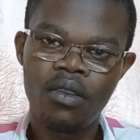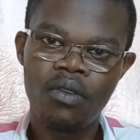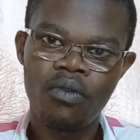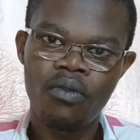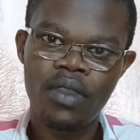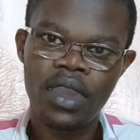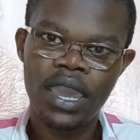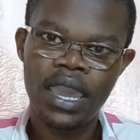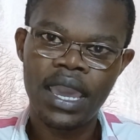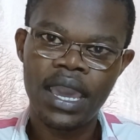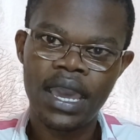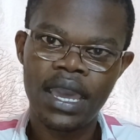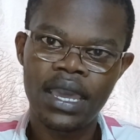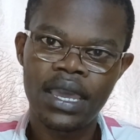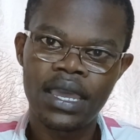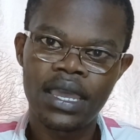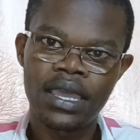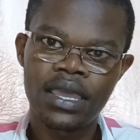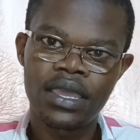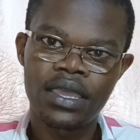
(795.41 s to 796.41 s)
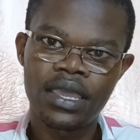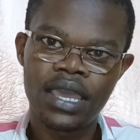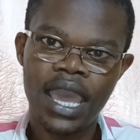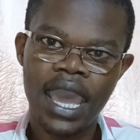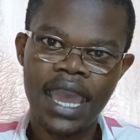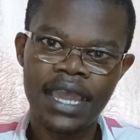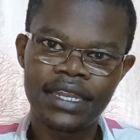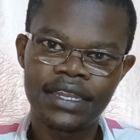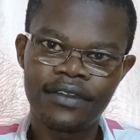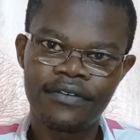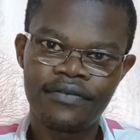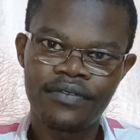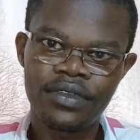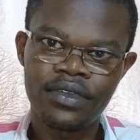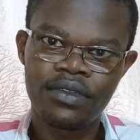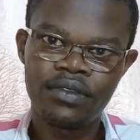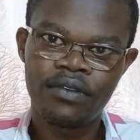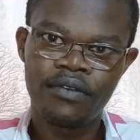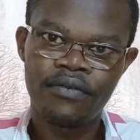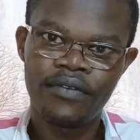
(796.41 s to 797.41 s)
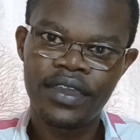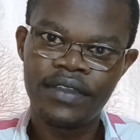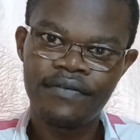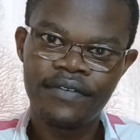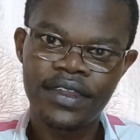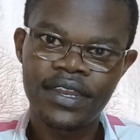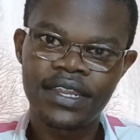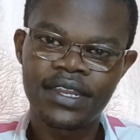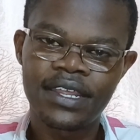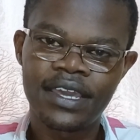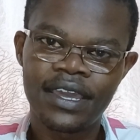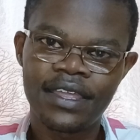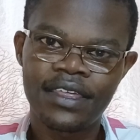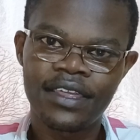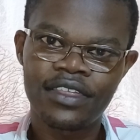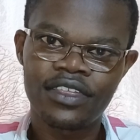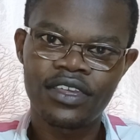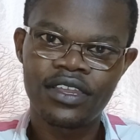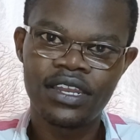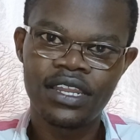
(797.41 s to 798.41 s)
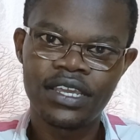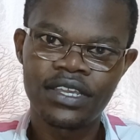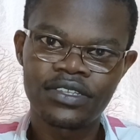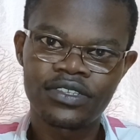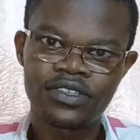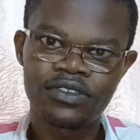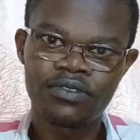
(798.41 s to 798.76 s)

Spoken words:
where at a fee of 500 Kenya shillings,